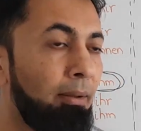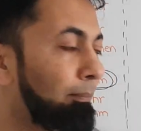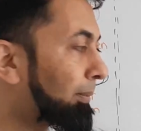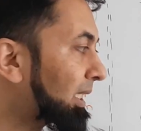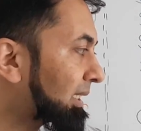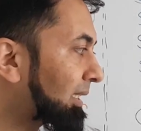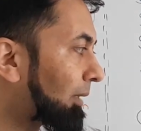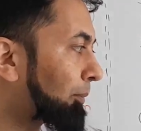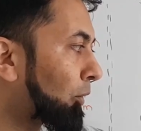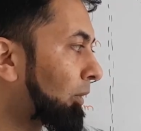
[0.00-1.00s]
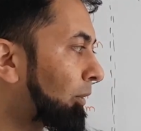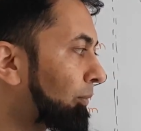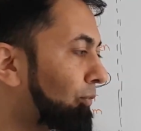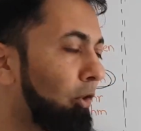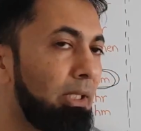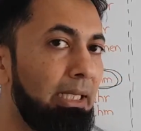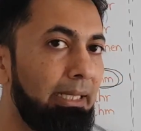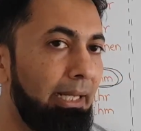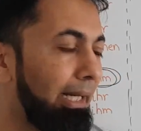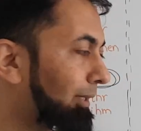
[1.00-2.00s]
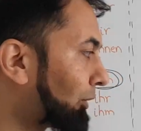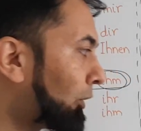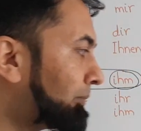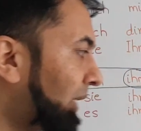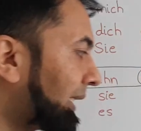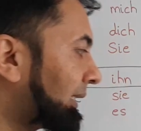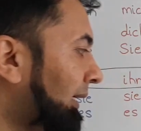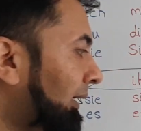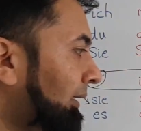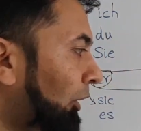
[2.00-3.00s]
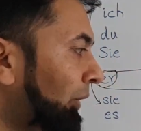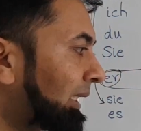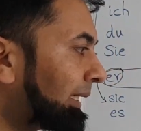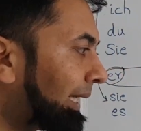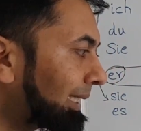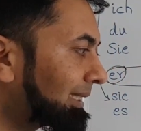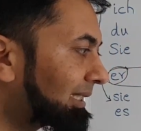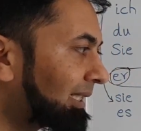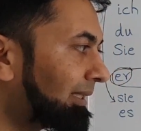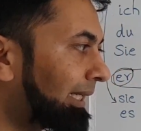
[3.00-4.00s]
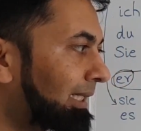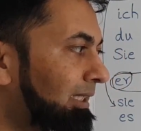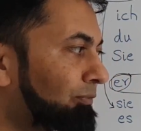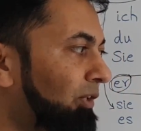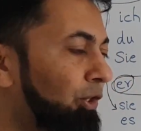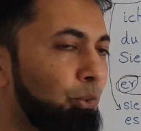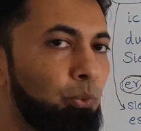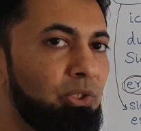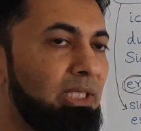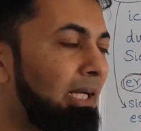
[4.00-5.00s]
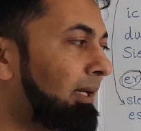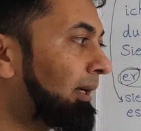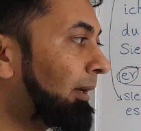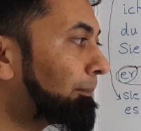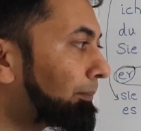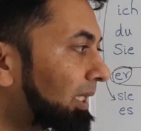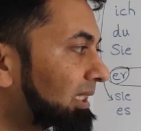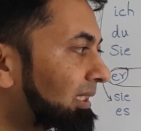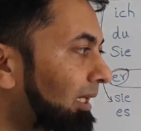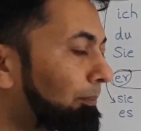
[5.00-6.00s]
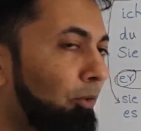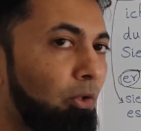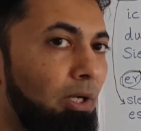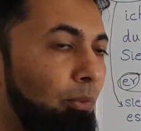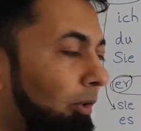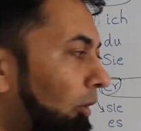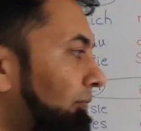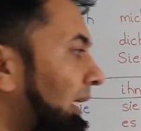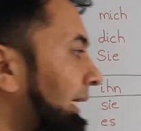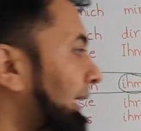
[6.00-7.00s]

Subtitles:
personal pronoun for the direct object. Now in the next sentence we use the personal pronoun of the